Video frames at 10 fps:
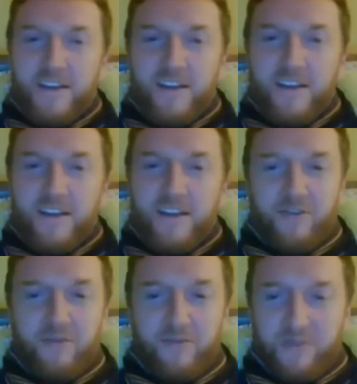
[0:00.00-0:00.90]
And
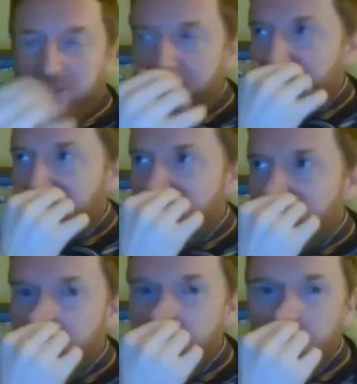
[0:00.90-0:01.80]
you may or
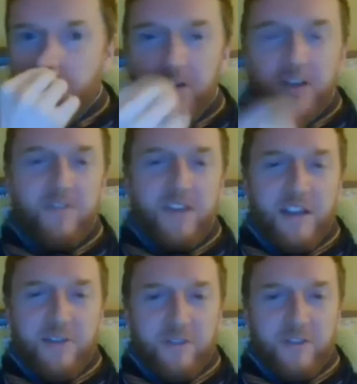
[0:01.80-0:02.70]
may not have heard of the
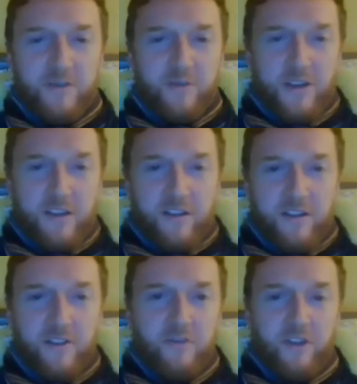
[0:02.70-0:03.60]
actress. She's quite
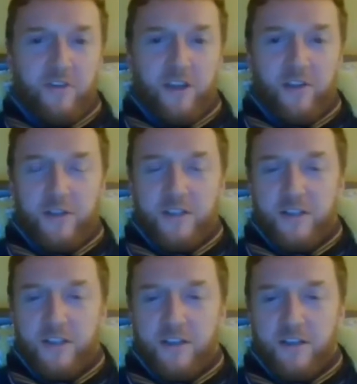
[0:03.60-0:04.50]
little known now,
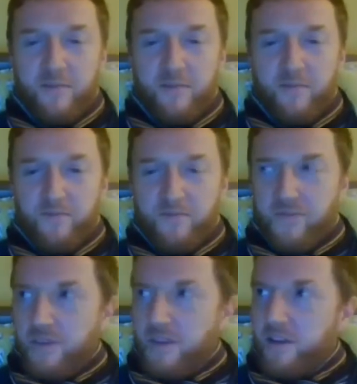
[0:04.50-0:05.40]
actually.
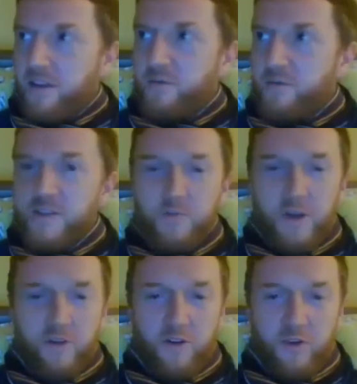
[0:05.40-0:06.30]
Her name is
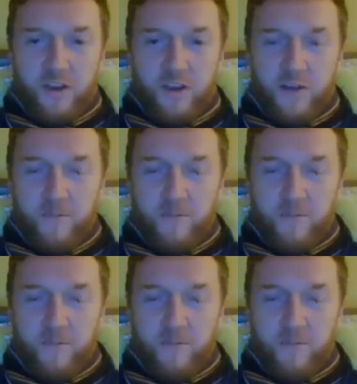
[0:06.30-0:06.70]
Isabel Corry.